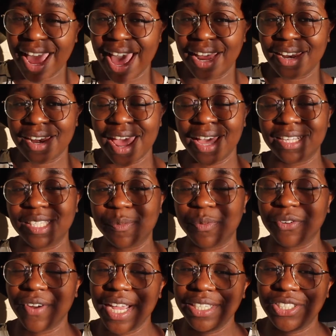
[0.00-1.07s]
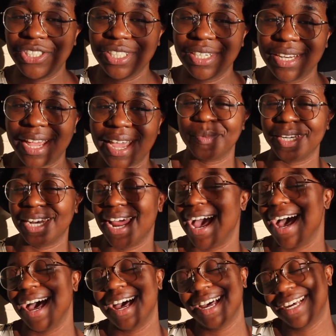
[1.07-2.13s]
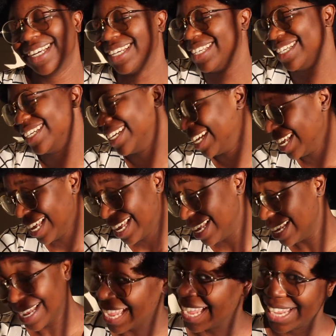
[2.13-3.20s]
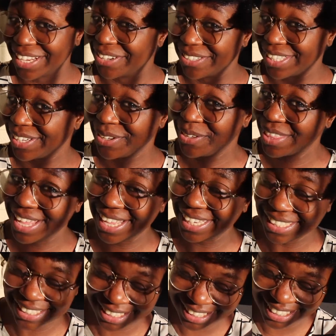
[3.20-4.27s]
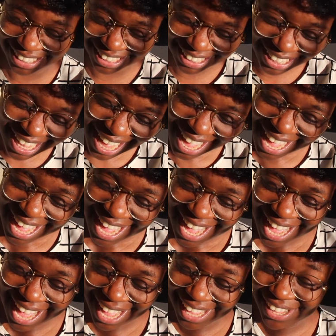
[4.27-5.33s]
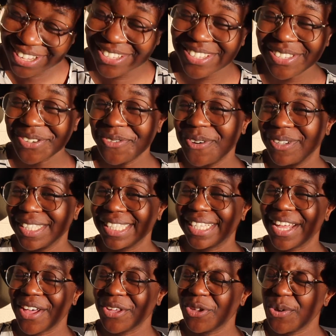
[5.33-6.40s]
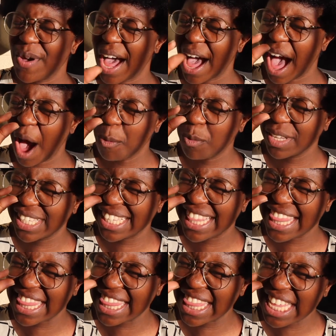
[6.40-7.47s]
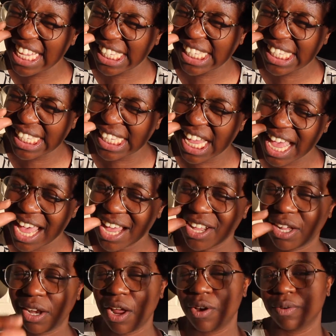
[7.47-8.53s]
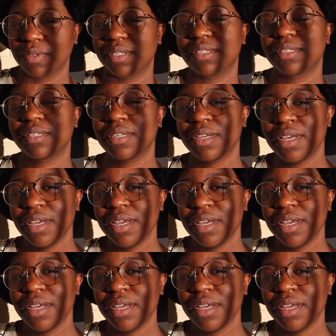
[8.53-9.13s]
had an expiration date. But nah, I ain't gonna tell you that. I also won't tell you how I was this close